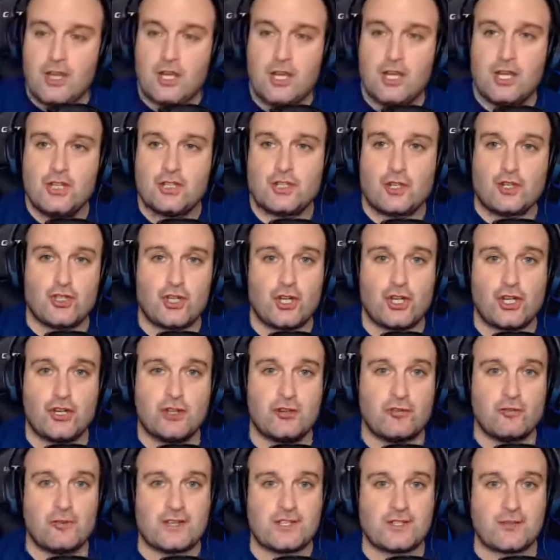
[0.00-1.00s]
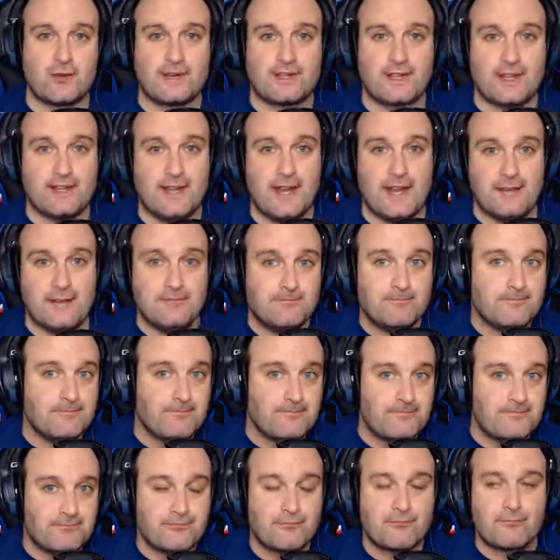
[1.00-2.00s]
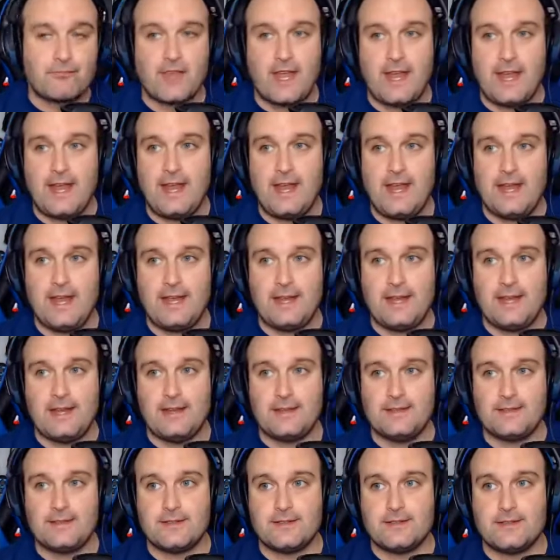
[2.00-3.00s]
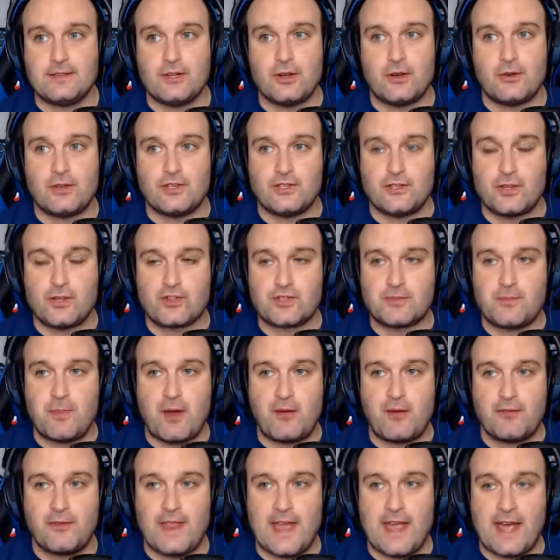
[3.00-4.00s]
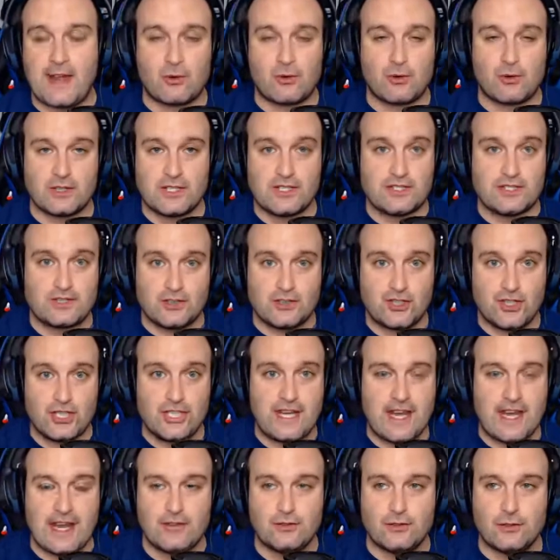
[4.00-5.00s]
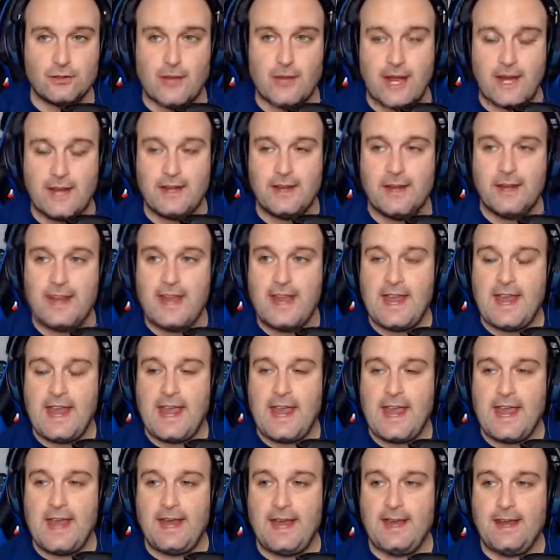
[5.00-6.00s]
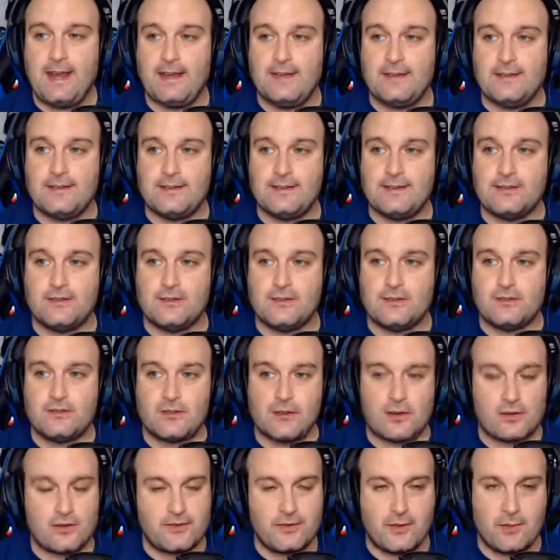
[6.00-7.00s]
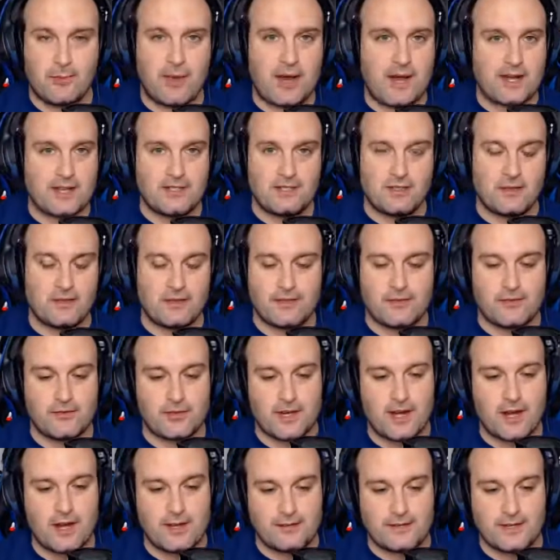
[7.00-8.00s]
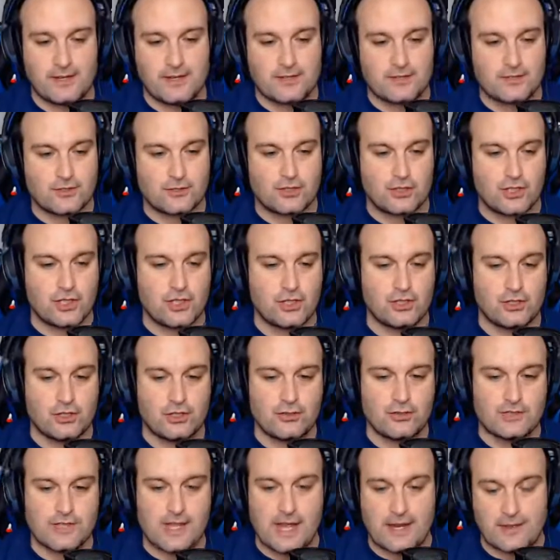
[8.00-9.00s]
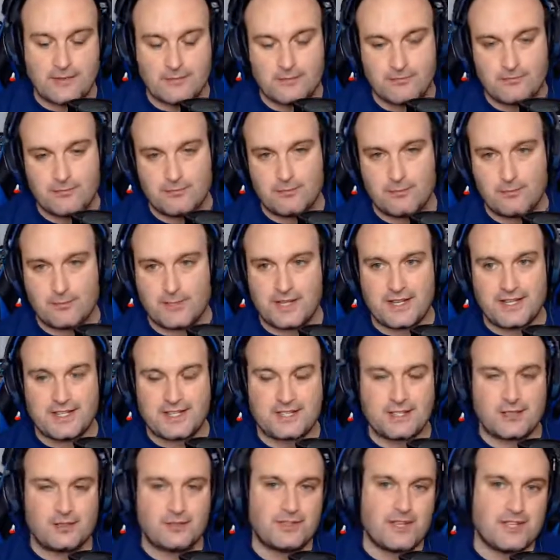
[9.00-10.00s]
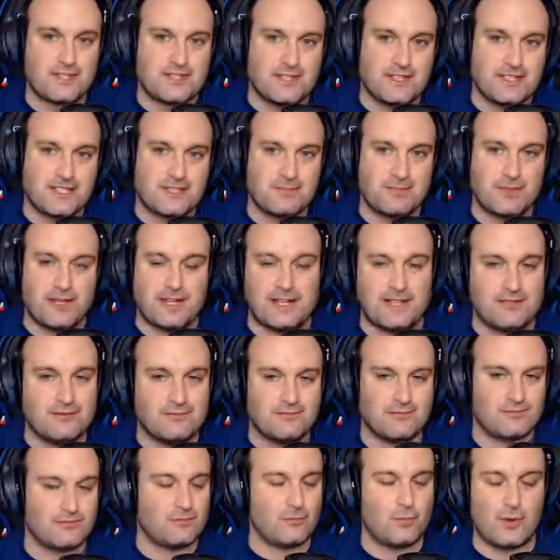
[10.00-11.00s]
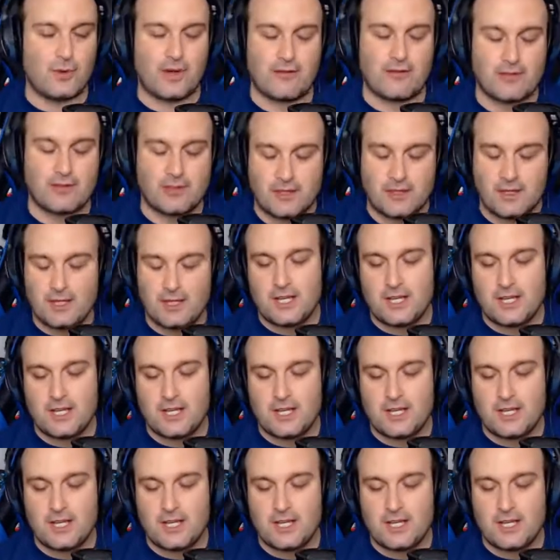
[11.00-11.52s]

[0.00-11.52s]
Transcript: So she couldn't resurrect the dead, and there's no spell for that, or at least she can't do that. And the body's on a different continent, so she couldn't use that. But it still doesn't explain whatever.